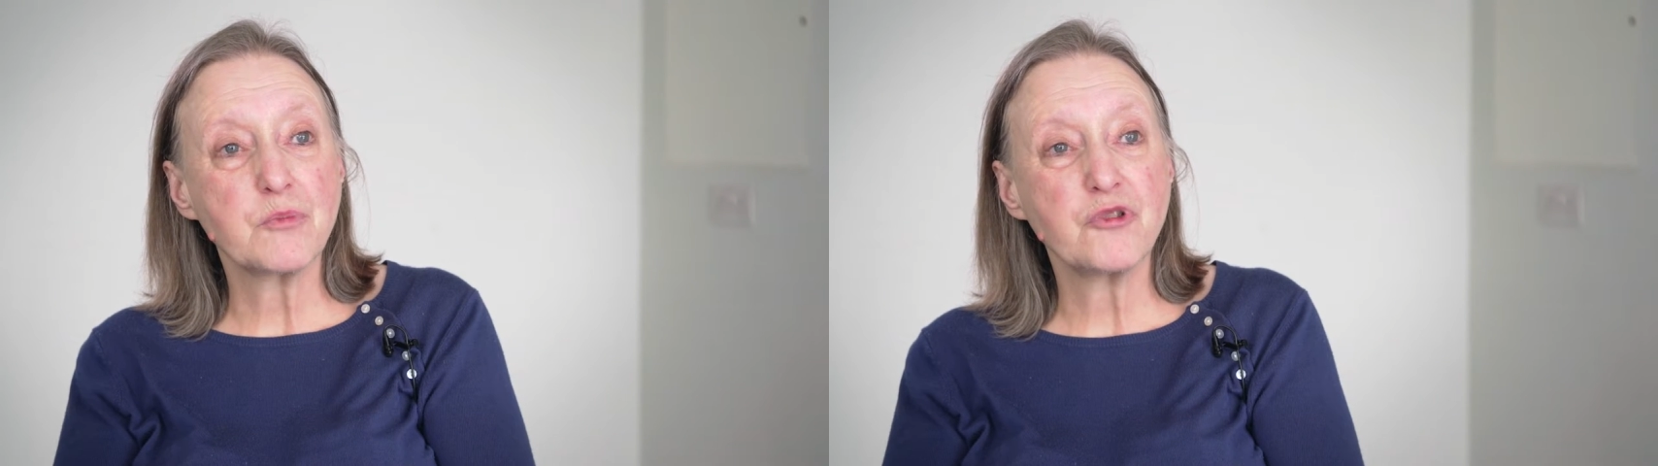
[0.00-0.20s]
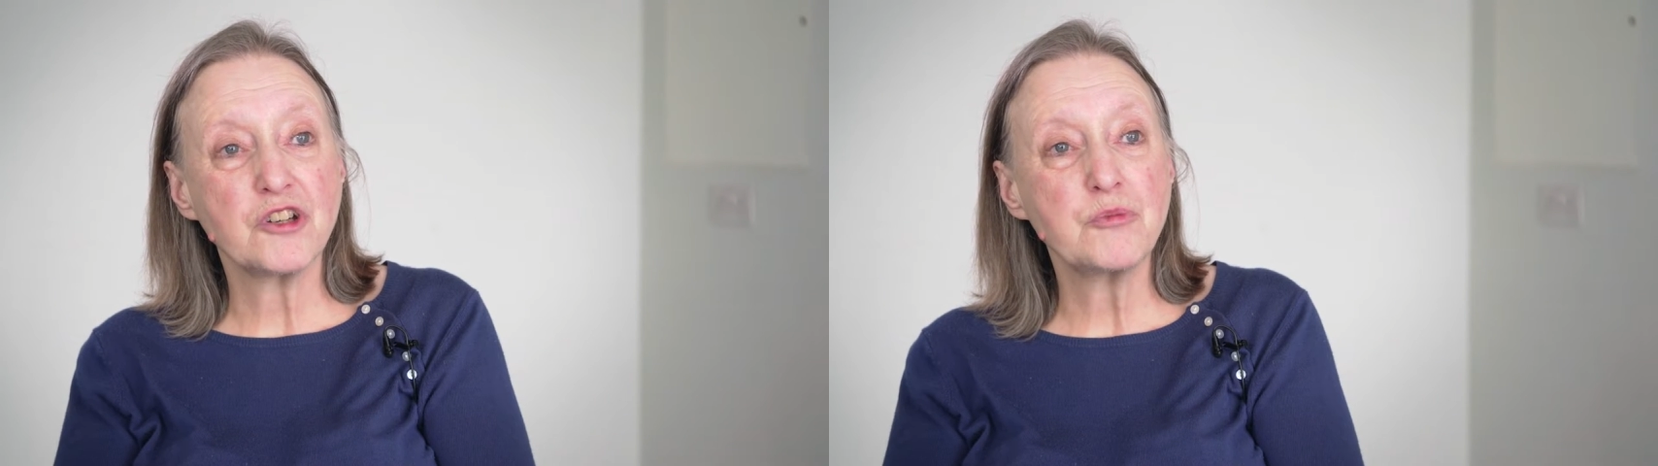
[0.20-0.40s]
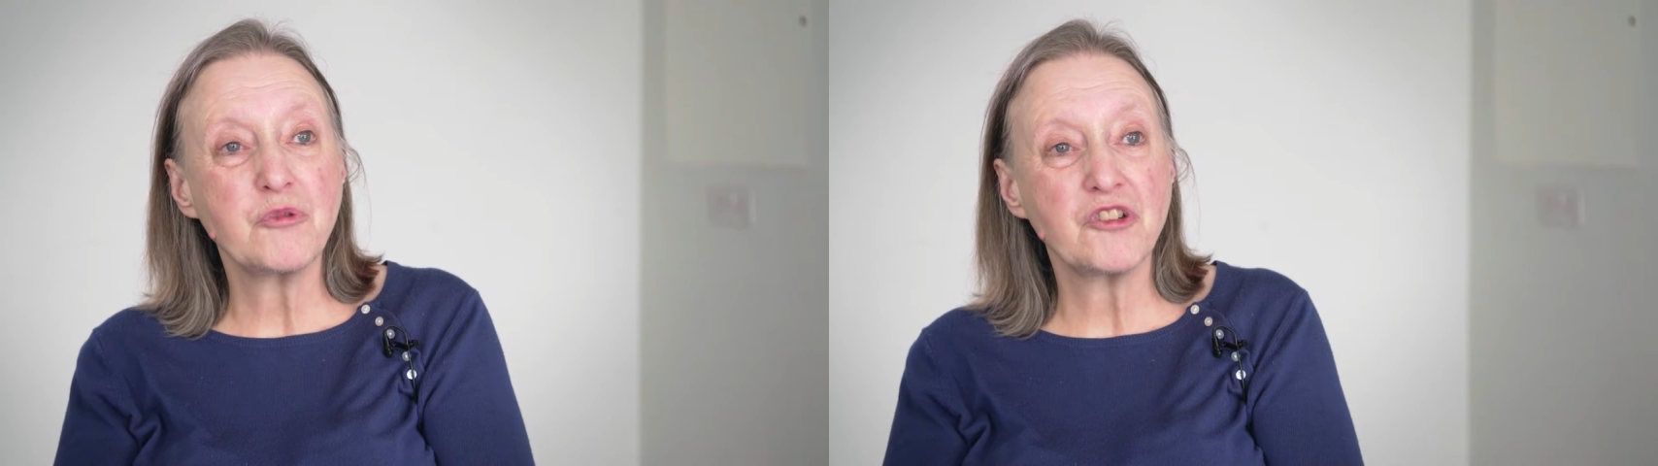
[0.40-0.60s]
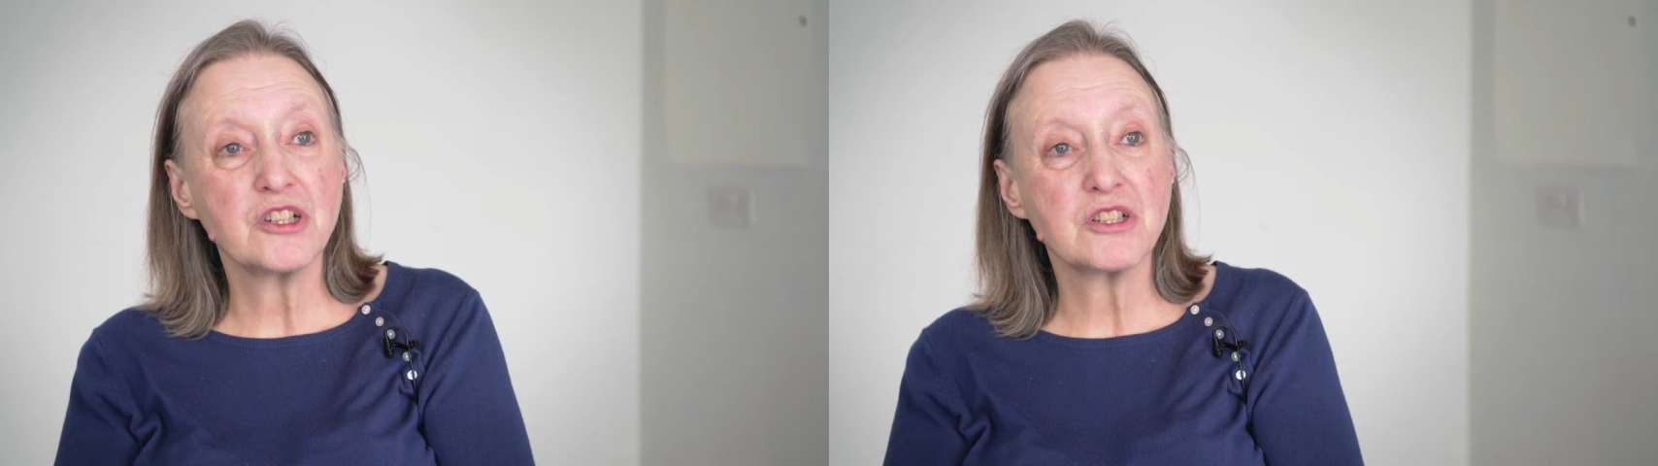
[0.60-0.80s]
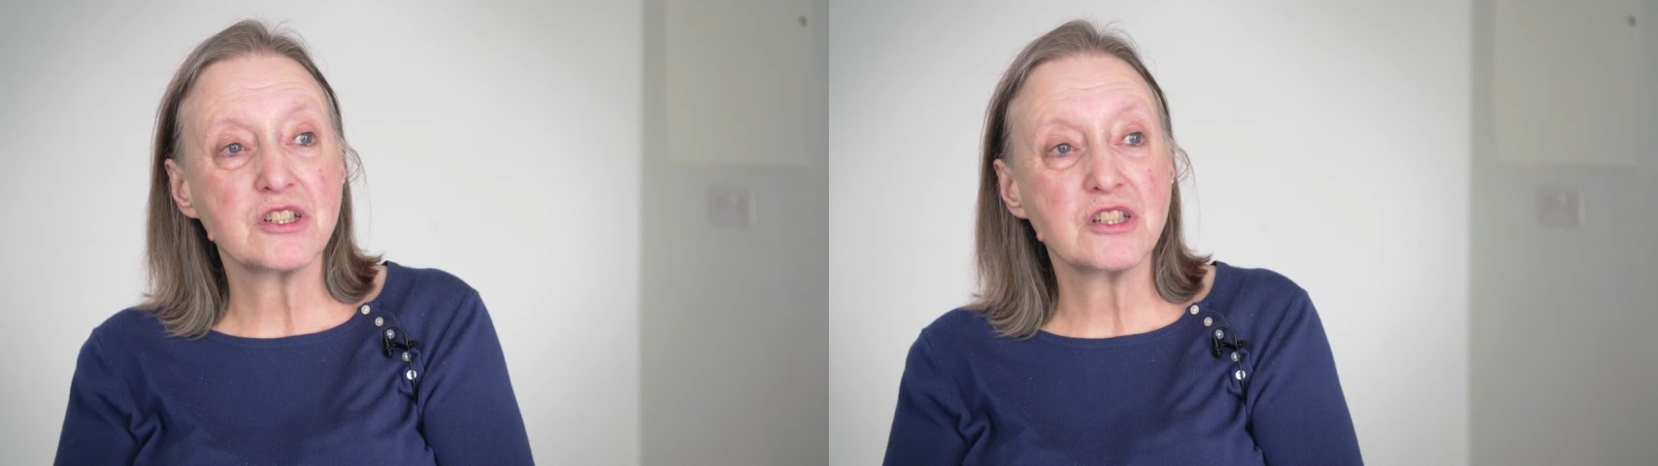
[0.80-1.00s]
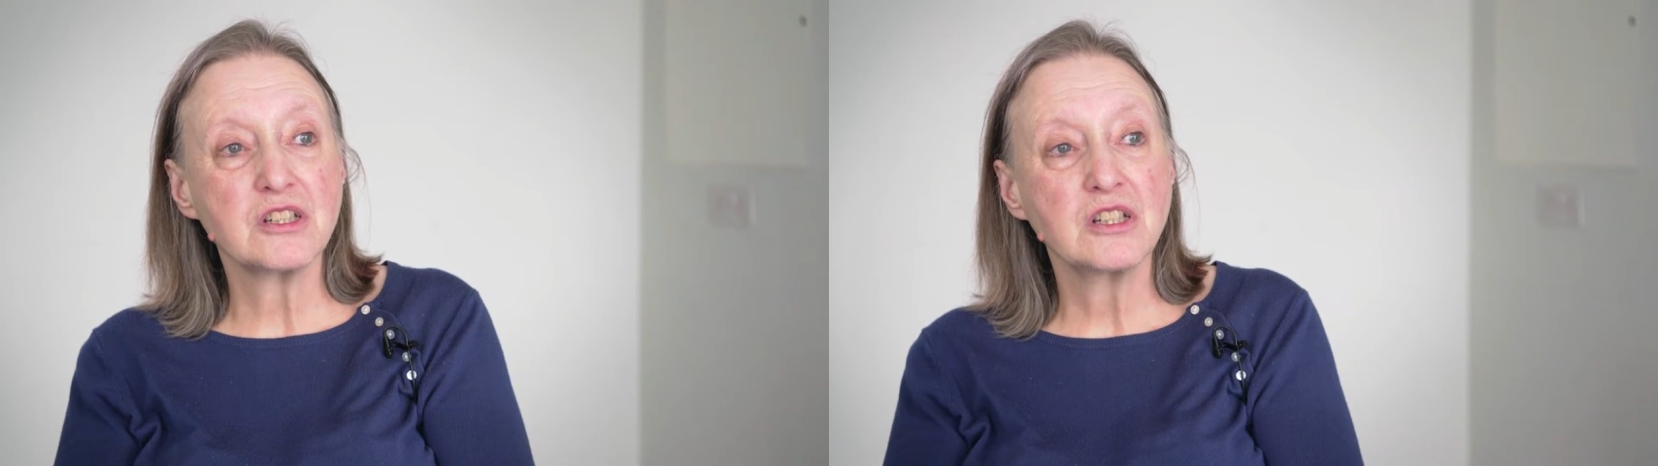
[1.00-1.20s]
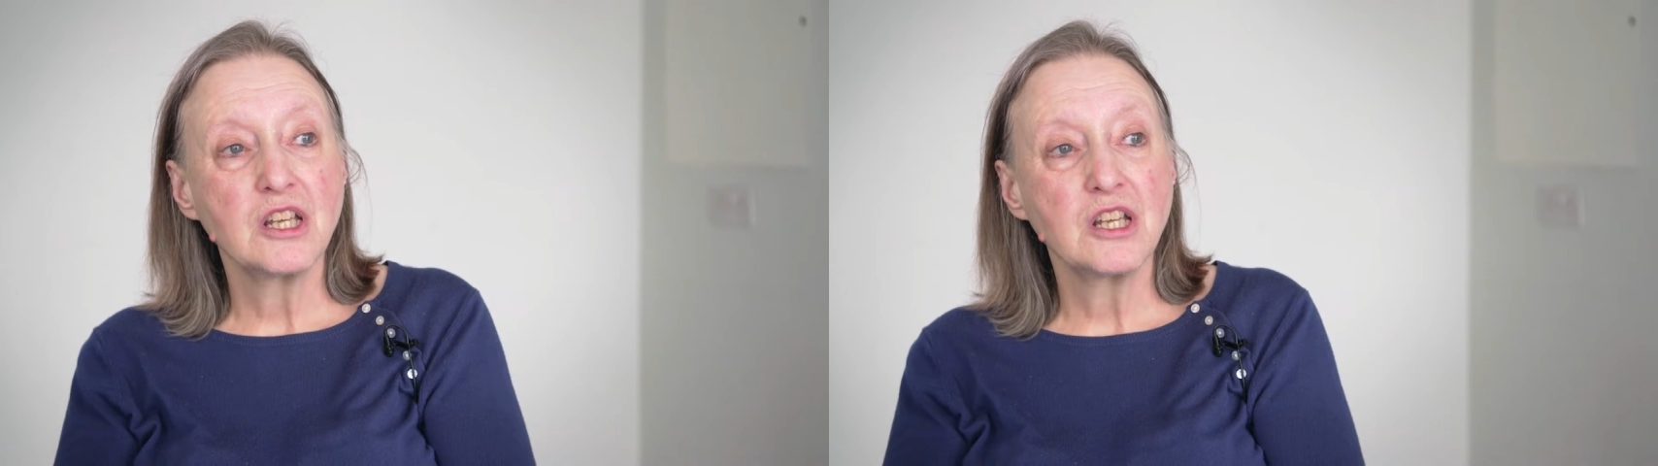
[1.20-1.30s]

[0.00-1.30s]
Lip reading: appropriate.